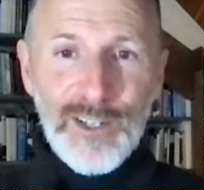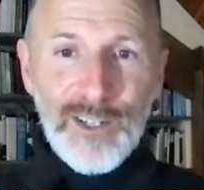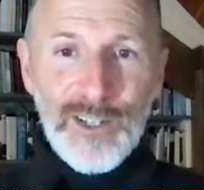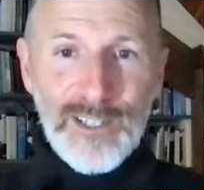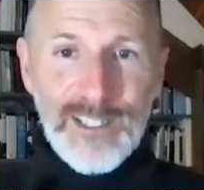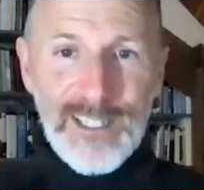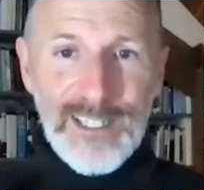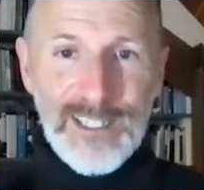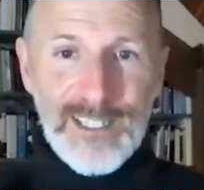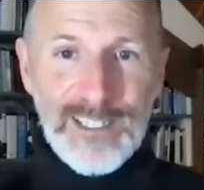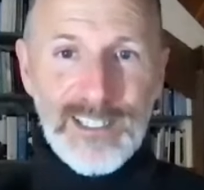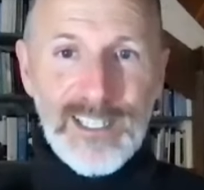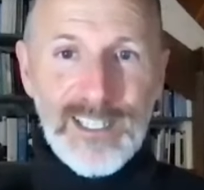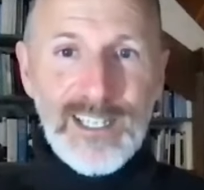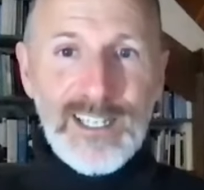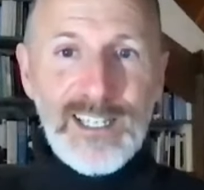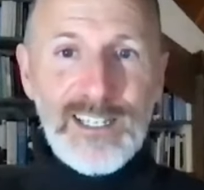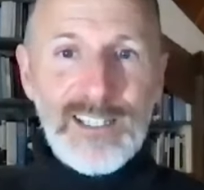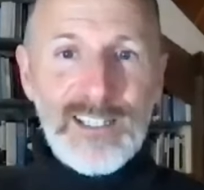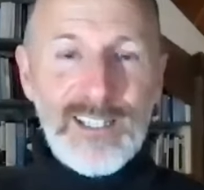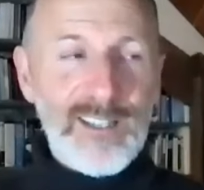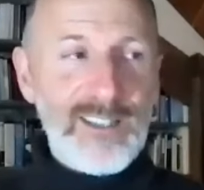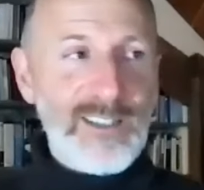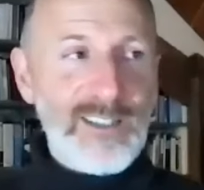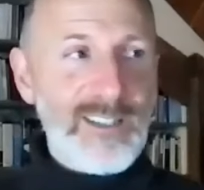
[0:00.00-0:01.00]
And these
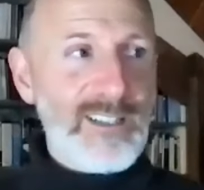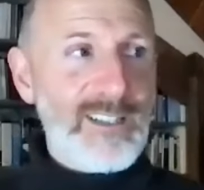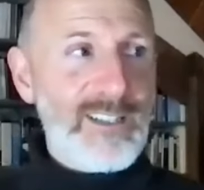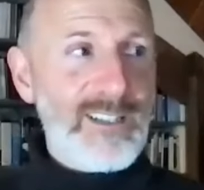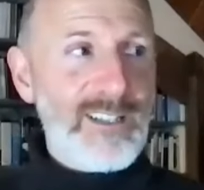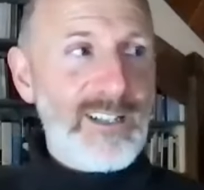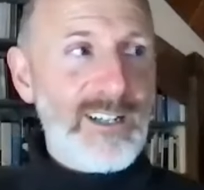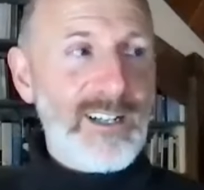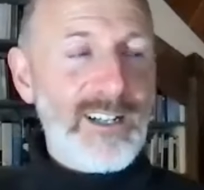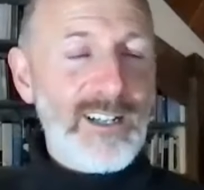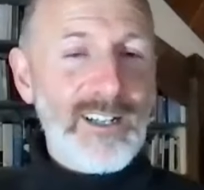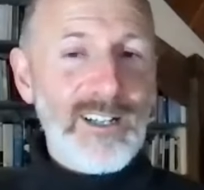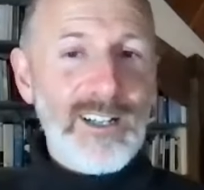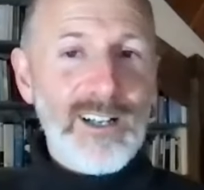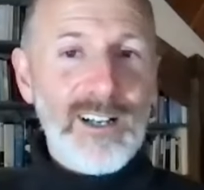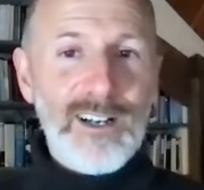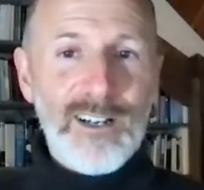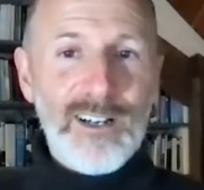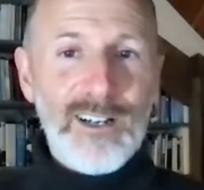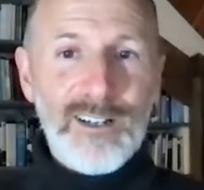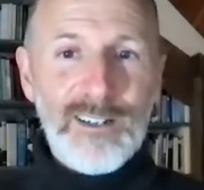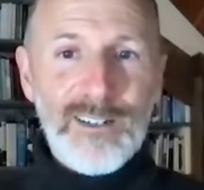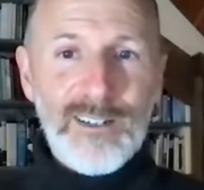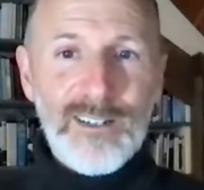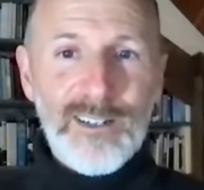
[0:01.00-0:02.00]
cities are the are
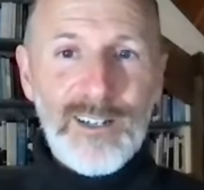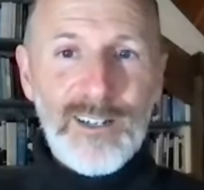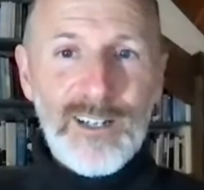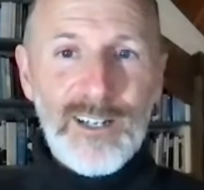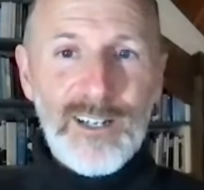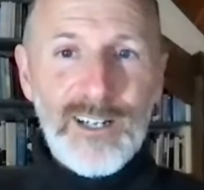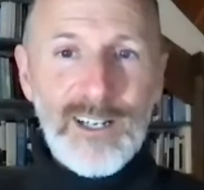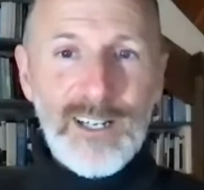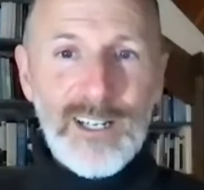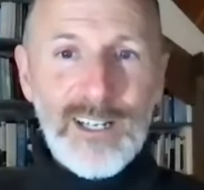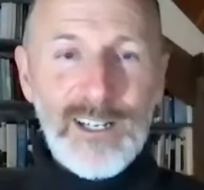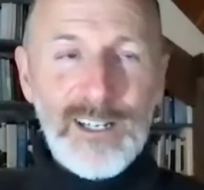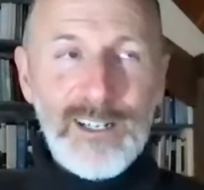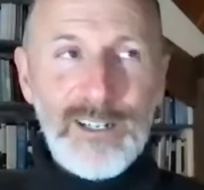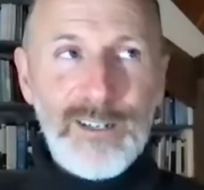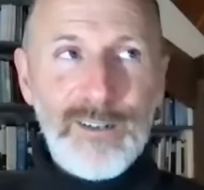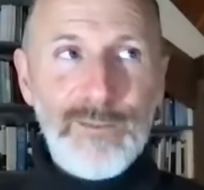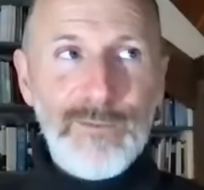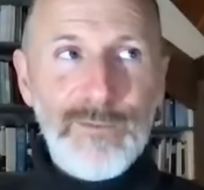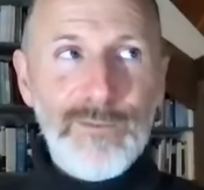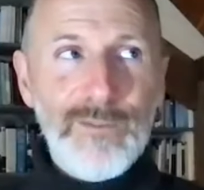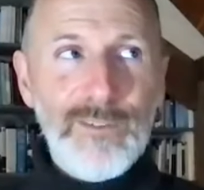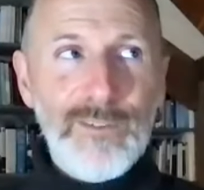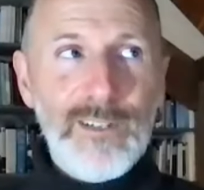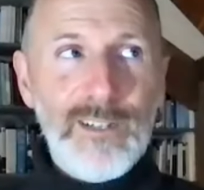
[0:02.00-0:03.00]
are, are kind
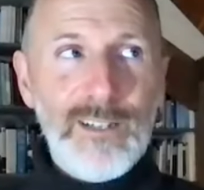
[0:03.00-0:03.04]
of